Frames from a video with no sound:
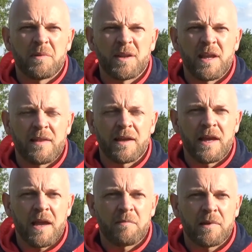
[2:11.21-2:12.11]
and then
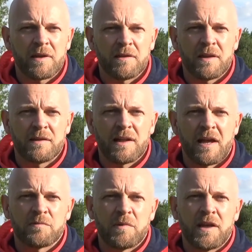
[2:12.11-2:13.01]
getting beaten in the
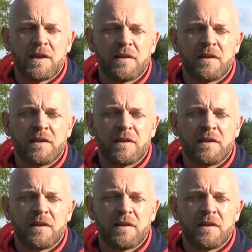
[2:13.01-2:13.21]
last minute,